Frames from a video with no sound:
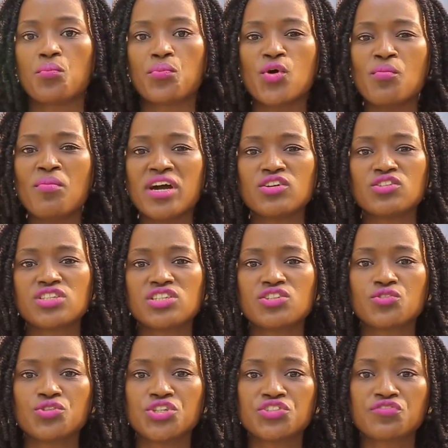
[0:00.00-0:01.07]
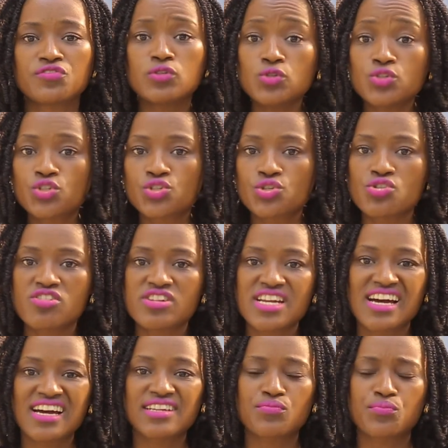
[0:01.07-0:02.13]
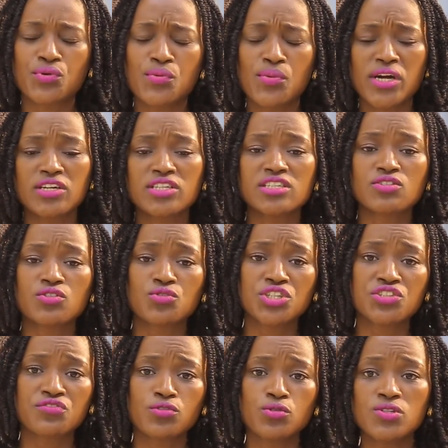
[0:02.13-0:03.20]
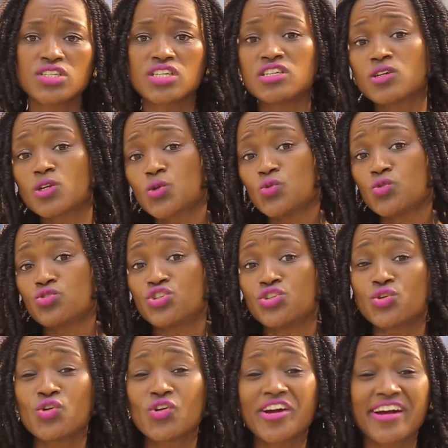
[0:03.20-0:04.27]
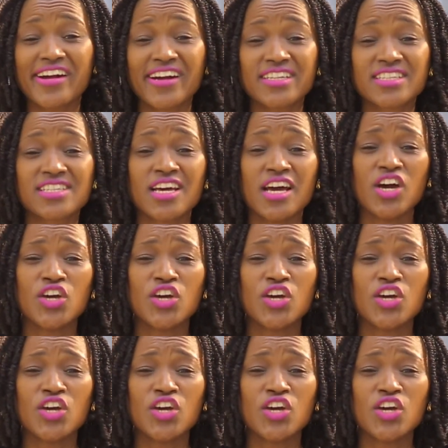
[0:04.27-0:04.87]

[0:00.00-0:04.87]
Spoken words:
probiotic-rich foods to your diet. Probiotic-rich foods include yogurt,